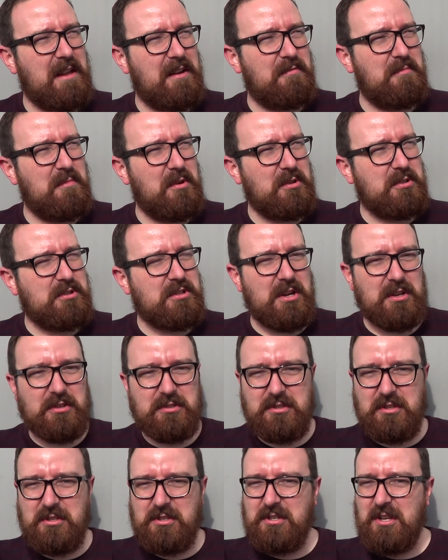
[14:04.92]
have much else
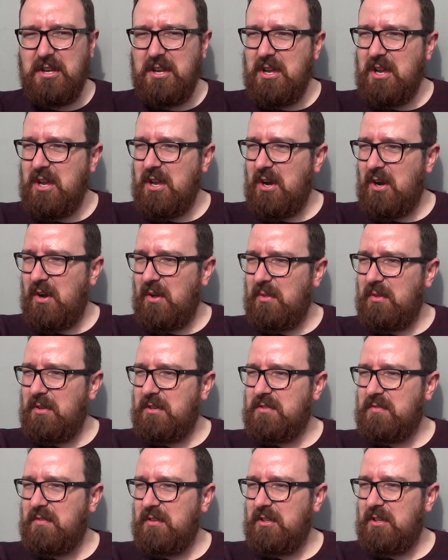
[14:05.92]
to say on
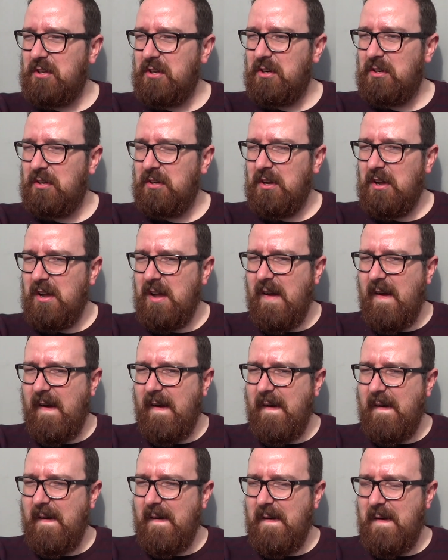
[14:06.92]
this video.
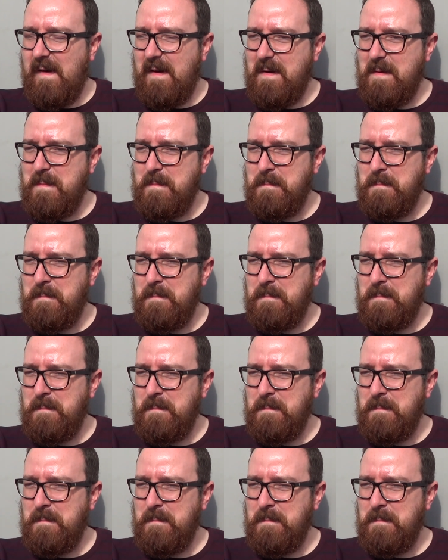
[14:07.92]
Um,